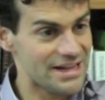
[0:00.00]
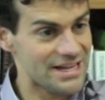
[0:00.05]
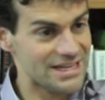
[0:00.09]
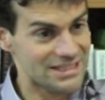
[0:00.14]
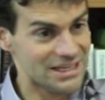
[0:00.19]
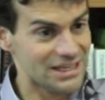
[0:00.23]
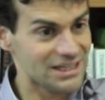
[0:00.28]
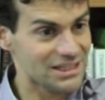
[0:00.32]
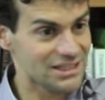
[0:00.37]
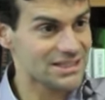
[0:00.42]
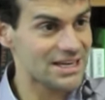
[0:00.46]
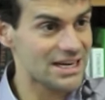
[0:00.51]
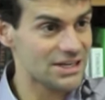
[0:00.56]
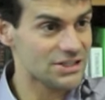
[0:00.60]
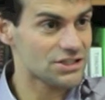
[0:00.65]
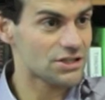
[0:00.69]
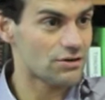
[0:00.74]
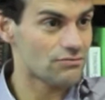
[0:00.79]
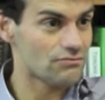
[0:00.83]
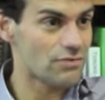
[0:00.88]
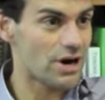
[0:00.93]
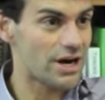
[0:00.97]
here there's a little
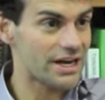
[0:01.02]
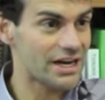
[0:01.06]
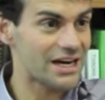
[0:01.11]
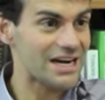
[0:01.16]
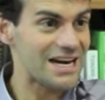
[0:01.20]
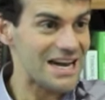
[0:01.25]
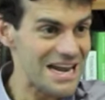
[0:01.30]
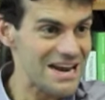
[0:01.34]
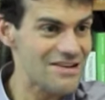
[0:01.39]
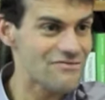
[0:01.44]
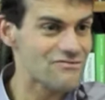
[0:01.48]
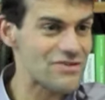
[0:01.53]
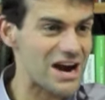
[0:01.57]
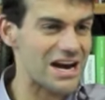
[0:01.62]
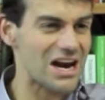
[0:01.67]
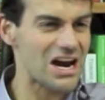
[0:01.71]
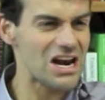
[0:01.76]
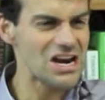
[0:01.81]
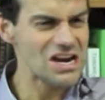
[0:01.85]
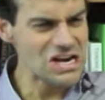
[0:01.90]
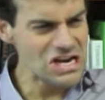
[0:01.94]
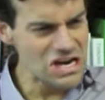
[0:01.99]
section on running, and he
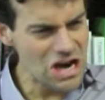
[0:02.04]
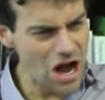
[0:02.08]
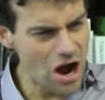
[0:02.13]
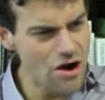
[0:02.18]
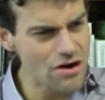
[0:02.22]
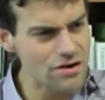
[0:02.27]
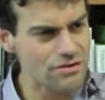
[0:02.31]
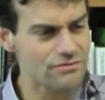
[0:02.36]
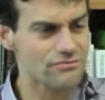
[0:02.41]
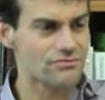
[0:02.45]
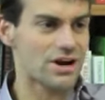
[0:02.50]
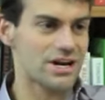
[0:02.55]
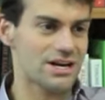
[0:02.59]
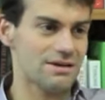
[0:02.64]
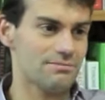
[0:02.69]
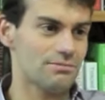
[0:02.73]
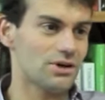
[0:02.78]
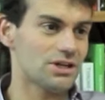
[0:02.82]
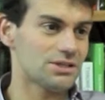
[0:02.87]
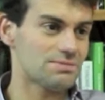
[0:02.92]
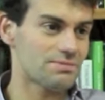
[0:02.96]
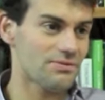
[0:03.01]
read a load of
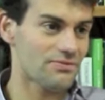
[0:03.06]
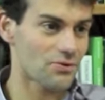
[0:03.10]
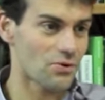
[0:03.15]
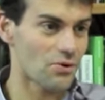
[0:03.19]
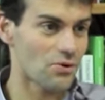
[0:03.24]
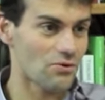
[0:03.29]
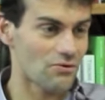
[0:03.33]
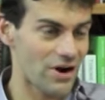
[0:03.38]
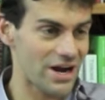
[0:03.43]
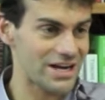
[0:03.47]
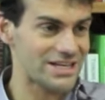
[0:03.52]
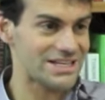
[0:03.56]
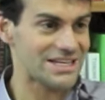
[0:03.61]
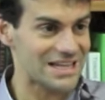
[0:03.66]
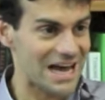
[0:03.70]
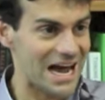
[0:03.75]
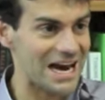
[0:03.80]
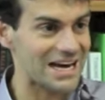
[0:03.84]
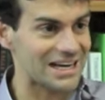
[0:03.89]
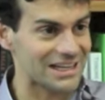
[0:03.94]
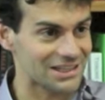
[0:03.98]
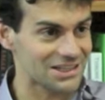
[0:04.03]
running books before
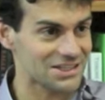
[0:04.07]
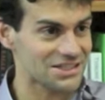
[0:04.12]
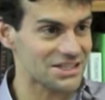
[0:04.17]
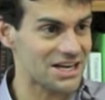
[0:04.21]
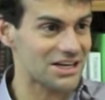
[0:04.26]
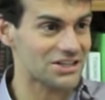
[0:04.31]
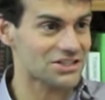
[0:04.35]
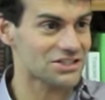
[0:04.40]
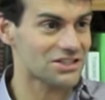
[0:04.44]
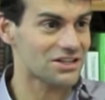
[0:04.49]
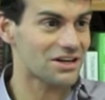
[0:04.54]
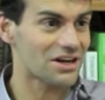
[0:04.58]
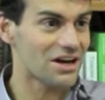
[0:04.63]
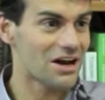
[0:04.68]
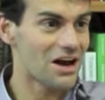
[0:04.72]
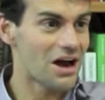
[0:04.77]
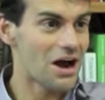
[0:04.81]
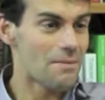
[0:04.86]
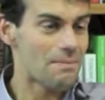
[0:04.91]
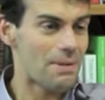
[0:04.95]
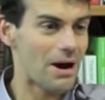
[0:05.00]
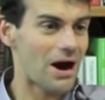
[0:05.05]
writing that little section.
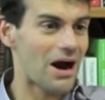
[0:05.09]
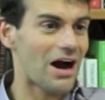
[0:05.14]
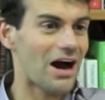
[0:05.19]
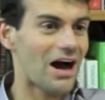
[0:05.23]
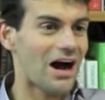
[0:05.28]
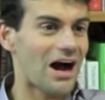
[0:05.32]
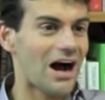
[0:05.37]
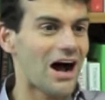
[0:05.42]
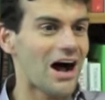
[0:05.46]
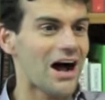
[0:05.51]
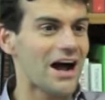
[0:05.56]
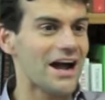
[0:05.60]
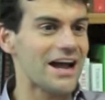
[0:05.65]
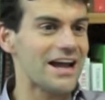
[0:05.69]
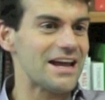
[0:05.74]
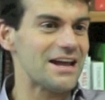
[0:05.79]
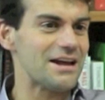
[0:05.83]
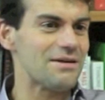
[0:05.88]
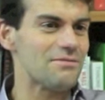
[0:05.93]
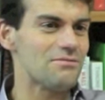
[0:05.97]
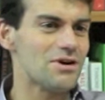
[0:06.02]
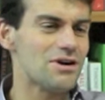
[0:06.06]
But
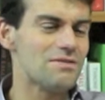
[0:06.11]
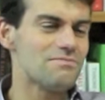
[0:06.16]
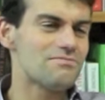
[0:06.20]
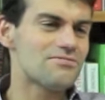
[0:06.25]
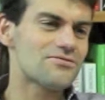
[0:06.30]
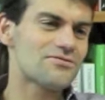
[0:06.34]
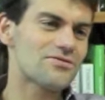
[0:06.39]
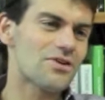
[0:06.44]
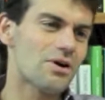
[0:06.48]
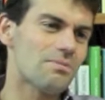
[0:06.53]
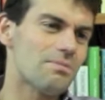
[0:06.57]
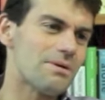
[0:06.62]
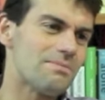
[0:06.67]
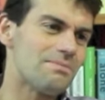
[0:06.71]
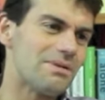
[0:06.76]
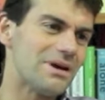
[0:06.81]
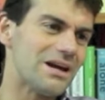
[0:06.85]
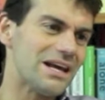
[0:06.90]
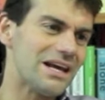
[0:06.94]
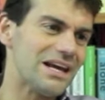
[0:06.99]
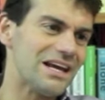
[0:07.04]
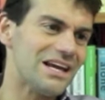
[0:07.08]
I would
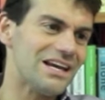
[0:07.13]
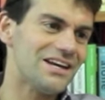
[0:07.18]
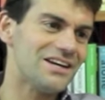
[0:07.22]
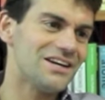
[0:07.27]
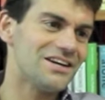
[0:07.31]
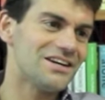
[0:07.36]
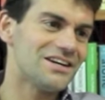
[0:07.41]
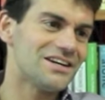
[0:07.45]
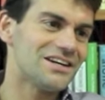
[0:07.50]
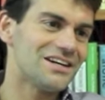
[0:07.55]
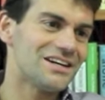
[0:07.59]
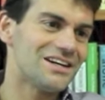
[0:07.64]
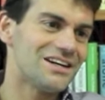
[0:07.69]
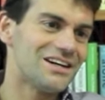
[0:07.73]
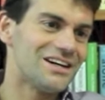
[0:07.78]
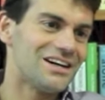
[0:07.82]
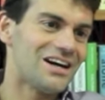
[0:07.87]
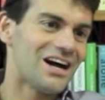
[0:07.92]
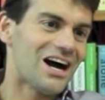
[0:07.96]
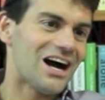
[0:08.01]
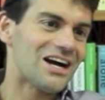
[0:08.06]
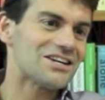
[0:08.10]
probably,
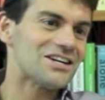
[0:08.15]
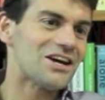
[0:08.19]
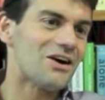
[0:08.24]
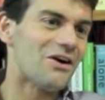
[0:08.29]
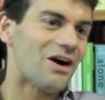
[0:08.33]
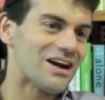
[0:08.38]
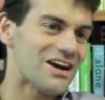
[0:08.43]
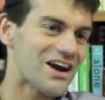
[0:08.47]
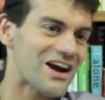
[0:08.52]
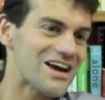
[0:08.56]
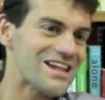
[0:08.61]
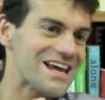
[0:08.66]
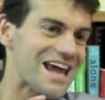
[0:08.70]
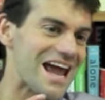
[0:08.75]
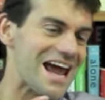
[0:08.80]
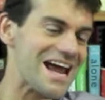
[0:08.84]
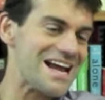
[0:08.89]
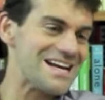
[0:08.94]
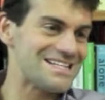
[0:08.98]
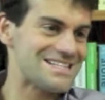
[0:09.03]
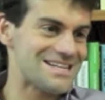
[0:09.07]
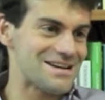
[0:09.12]
I don't know, I'd either
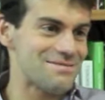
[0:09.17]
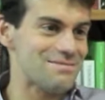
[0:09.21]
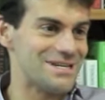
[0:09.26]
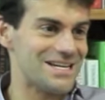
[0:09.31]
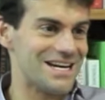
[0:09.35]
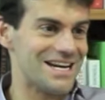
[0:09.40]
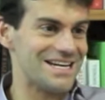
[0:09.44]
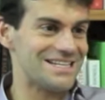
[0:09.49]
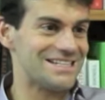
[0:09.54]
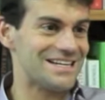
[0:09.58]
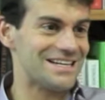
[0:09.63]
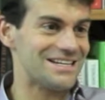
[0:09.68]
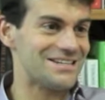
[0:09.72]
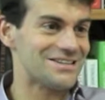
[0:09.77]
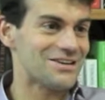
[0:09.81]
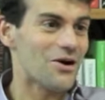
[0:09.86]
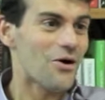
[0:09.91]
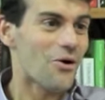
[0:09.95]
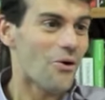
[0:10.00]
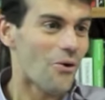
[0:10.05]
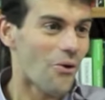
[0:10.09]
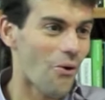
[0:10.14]
get intimidated
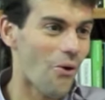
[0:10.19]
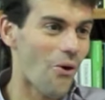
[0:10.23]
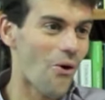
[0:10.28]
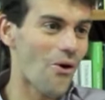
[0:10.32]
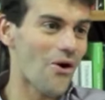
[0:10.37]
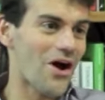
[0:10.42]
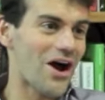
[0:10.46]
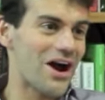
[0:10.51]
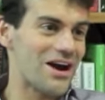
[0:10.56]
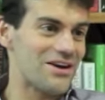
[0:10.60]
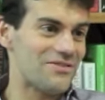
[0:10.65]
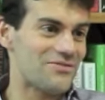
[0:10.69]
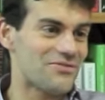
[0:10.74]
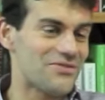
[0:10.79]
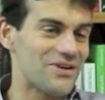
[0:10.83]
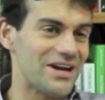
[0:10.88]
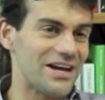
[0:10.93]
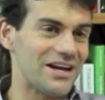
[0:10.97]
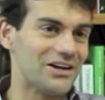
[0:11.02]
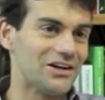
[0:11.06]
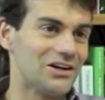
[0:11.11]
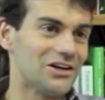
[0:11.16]
or I'd
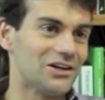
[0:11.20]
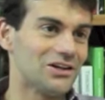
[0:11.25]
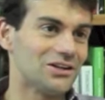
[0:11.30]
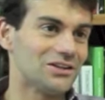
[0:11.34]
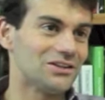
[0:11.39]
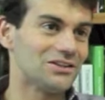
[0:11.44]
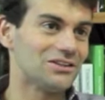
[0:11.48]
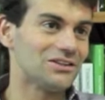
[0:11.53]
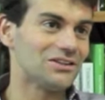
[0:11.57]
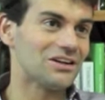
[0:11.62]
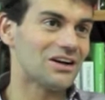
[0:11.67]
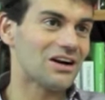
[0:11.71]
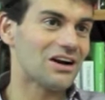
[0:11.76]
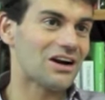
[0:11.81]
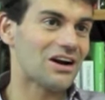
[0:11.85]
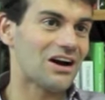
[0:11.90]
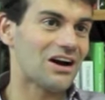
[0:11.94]
feel